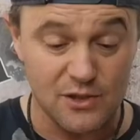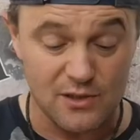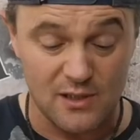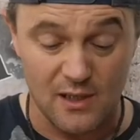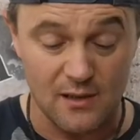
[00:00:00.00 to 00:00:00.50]
is
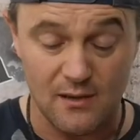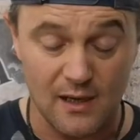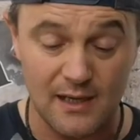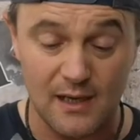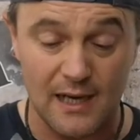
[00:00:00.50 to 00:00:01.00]
just
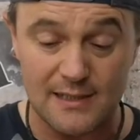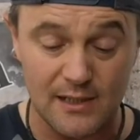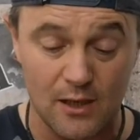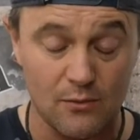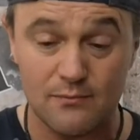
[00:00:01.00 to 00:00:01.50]
I
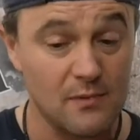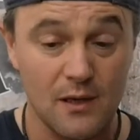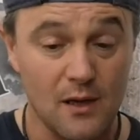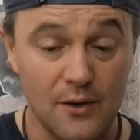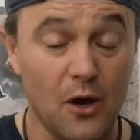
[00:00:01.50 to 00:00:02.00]
don't know,
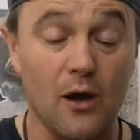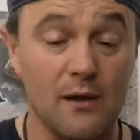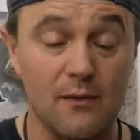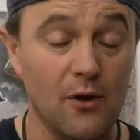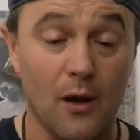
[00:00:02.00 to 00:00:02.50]

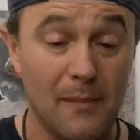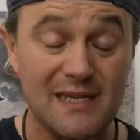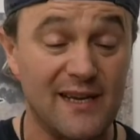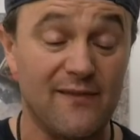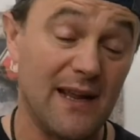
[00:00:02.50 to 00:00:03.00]
not a
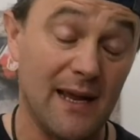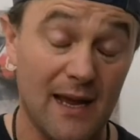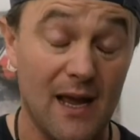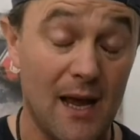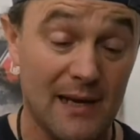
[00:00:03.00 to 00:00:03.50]
massively